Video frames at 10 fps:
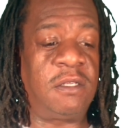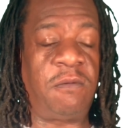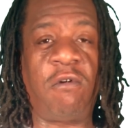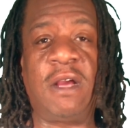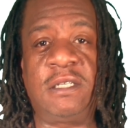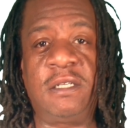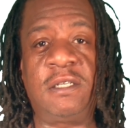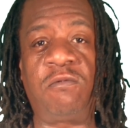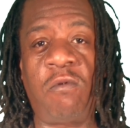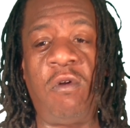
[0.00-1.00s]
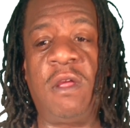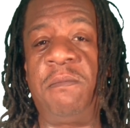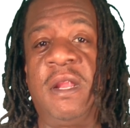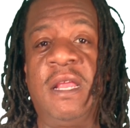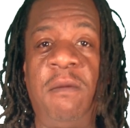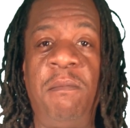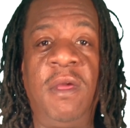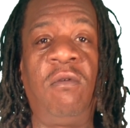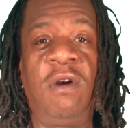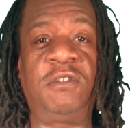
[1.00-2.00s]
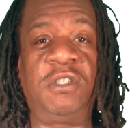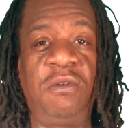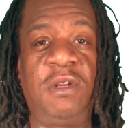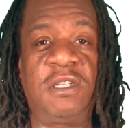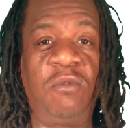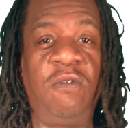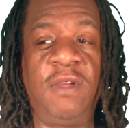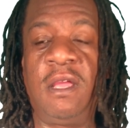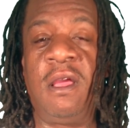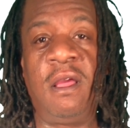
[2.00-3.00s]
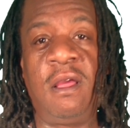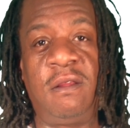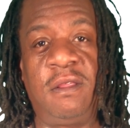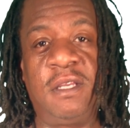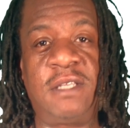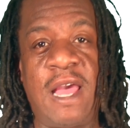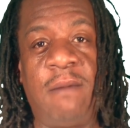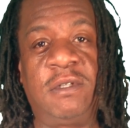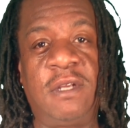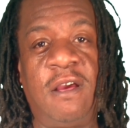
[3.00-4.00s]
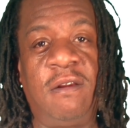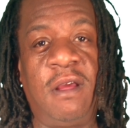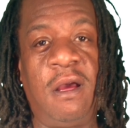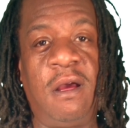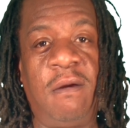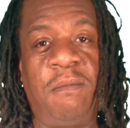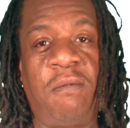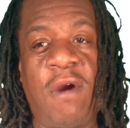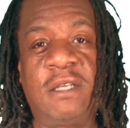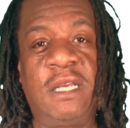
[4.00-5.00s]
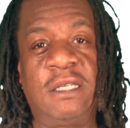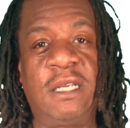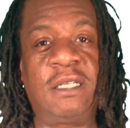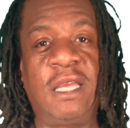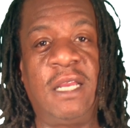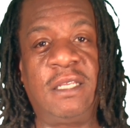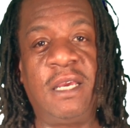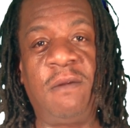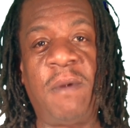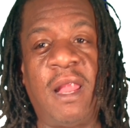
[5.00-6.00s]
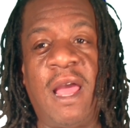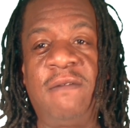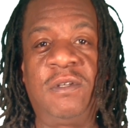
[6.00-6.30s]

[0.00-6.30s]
The process is rolling, but in the middle of shooting this movie, this Amazon process has kicked in my life.